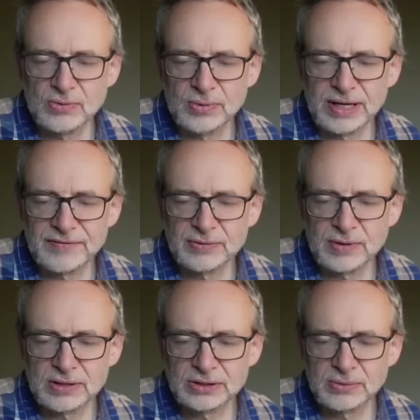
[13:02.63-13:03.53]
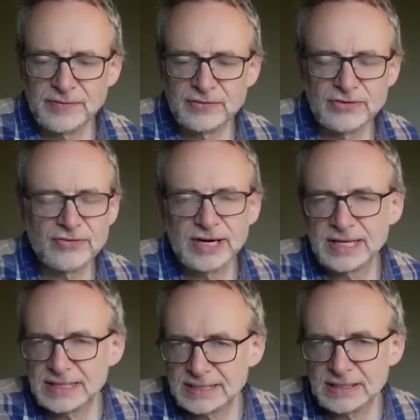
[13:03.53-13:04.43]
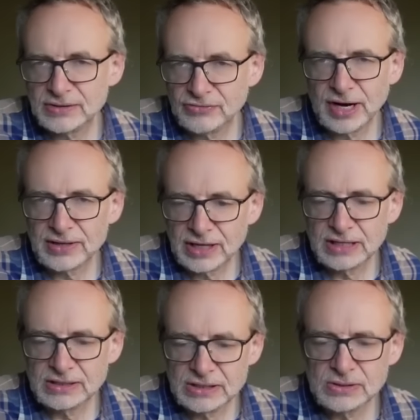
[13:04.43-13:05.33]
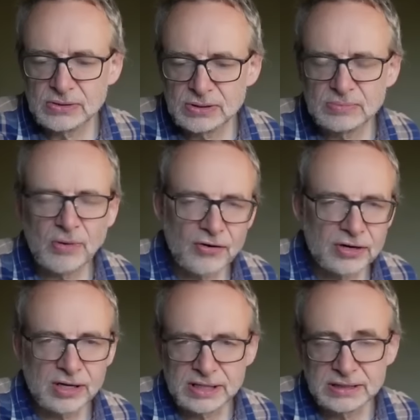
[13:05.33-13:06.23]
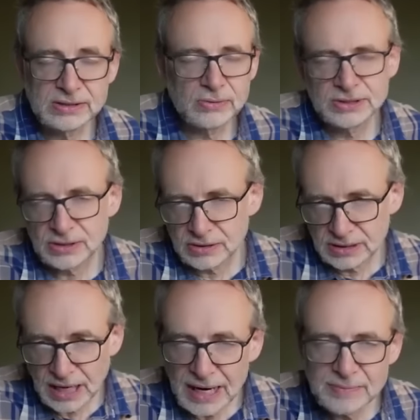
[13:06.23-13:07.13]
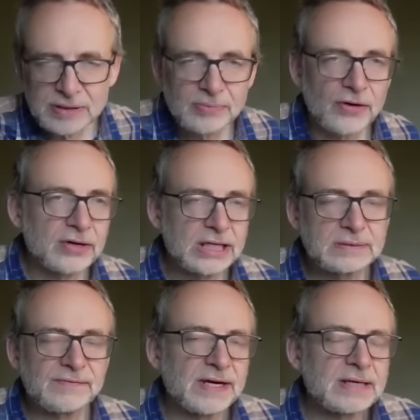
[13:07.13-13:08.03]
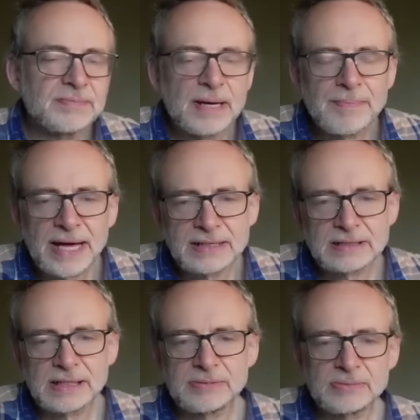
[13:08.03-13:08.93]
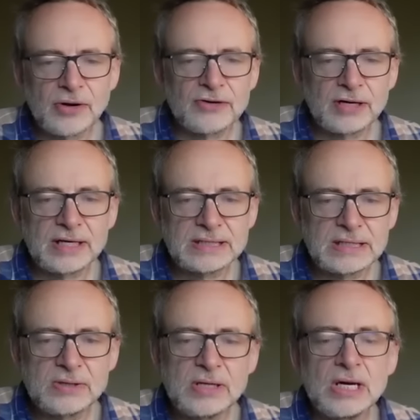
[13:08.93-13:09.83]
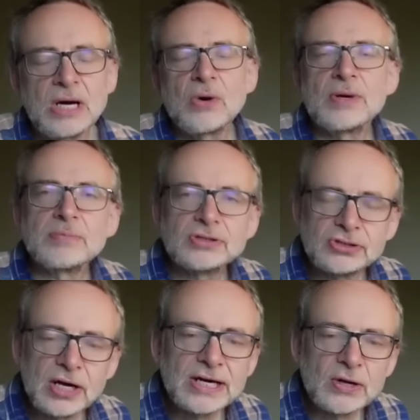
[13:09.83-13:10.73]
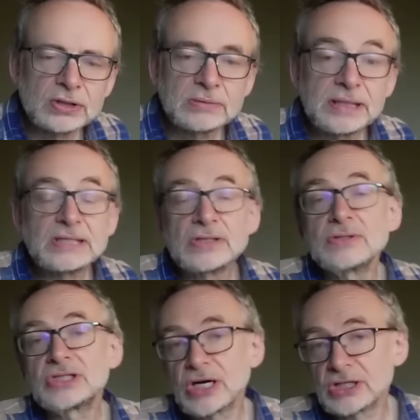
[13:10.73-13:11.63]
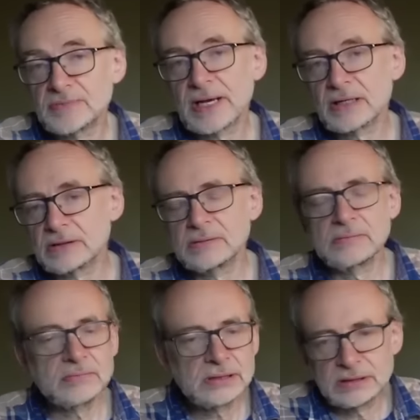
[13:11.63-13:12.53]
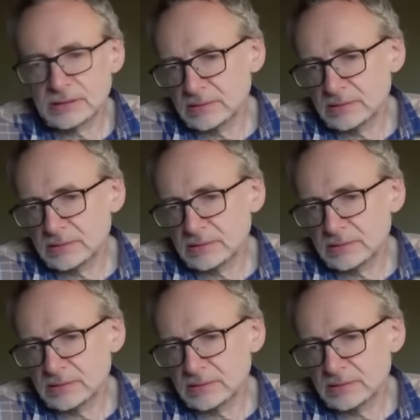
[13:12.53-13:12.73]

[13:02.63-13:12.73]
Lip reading: we have to ask whether it really is the right thing to do to moralize. There's always a good time to moralize, but there can be a bad time to moralize. So we must try not to be too judgmental. But